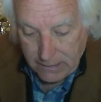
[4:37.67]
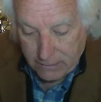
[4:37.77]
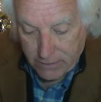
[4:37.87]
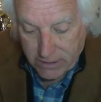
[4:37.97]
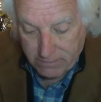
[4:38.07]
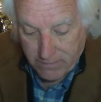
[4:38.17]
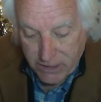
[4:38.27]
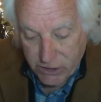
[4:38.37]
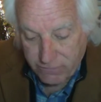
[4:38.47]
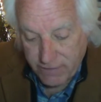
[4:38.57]
it wasn't
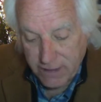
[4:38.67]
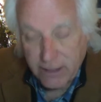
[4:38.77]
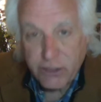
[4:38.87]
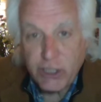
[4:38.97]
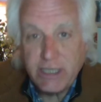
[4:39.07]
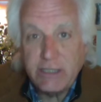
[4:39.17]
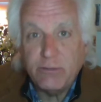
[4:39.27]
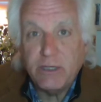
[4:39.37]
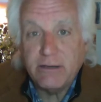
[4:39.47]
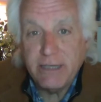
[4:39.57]
much of a
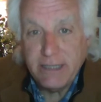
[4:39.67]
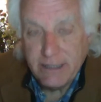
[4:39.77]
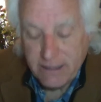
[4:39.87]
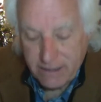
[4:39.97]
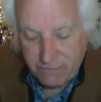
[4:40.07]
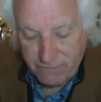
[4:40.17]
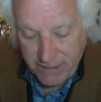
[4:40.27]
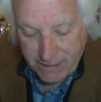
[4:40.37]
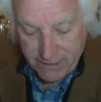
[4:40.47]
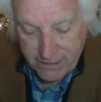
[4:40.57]
January
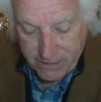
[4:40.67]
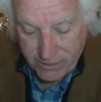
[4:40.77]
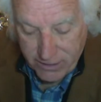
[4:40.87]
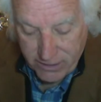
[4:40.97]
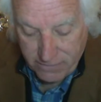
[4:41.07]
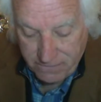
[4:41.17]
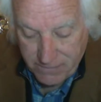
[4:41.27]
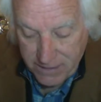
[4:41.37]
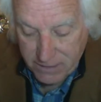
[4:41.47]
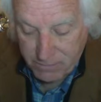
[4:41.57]
effect this year.
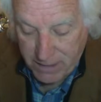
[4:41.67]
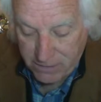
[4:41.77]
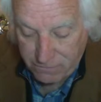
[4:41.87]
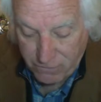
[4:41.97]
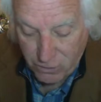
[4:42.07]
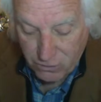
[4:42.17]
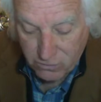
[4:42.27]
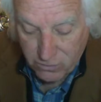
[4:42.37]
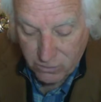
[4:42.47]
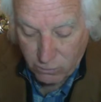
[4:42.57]
It's been a
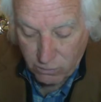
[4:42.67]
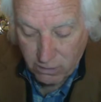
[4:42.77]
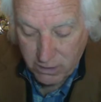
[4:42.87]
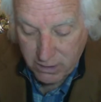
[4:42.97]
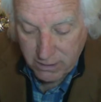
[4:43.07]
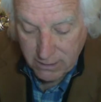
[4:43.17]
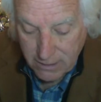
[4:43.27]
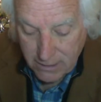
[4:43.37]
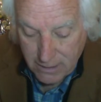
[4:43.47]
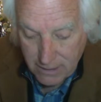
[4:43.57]
full quarter.
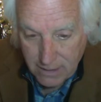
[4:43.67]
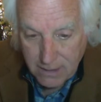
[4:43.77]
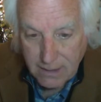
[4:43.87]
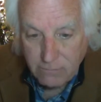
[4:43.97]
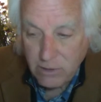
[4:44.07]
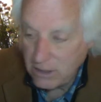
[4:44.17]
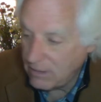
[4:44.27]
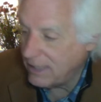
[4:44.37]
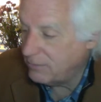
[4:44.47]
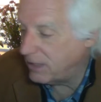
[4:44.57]

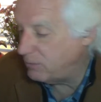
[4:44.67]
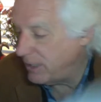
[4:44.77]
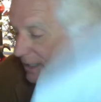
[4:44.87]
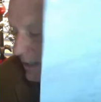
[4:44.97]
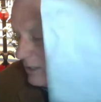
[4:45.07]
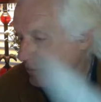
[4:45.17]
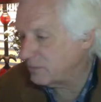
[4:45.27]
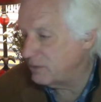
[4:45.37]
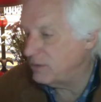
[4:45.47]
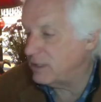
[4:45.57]
Well, anyway, we can go
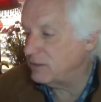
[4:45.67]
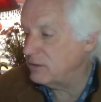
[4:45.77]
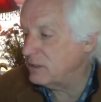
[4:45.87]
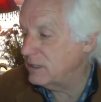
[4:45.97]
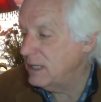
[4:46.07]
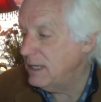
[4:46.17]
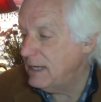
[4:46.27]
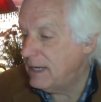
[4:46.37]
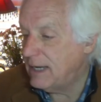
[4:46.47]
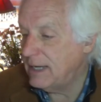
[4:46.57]
through those.
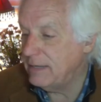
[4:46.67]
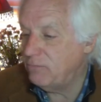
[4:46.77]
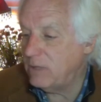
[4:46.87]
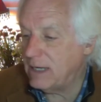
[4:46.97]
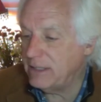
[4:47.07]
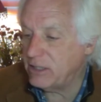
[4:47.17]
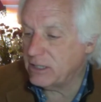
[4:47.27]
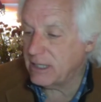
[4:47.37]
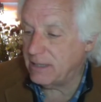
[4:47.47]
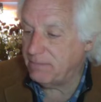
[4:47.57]
I I
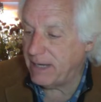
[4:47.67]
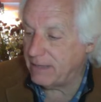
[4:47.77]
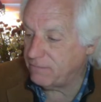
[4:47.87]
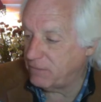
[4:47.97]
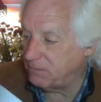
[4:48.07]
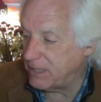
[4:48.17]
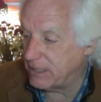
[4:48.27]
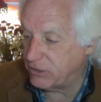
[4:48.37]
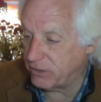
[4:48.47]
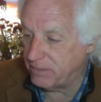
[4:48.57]
just got back from
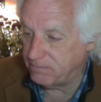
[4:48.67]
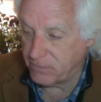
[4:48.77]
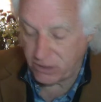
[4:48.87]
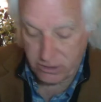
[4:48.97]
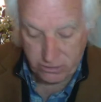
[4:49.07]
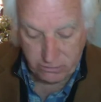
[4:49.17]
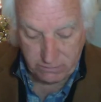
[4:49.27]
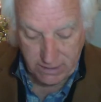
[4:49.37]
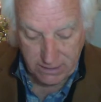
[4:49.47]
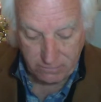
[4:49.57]
my trip
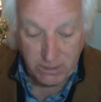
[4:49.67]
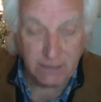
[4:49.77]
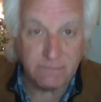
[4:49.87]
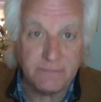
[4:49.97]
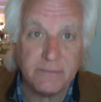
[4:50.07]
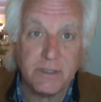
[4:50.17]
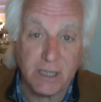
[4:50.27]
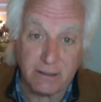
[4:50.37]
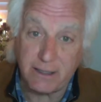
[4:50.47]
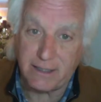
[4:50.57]
to uh, well,
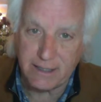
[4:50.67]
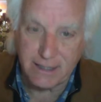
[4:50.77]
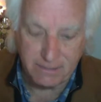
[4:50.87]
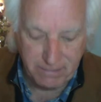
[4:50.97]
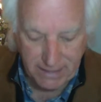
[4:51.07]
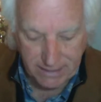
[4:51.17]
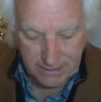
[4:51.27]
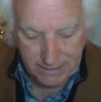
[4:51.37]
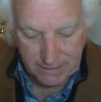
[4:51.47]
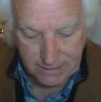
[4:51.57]
Sorry, I got
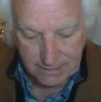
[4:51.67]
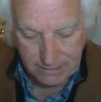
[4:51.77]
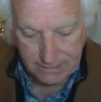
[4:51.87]
back. Uh,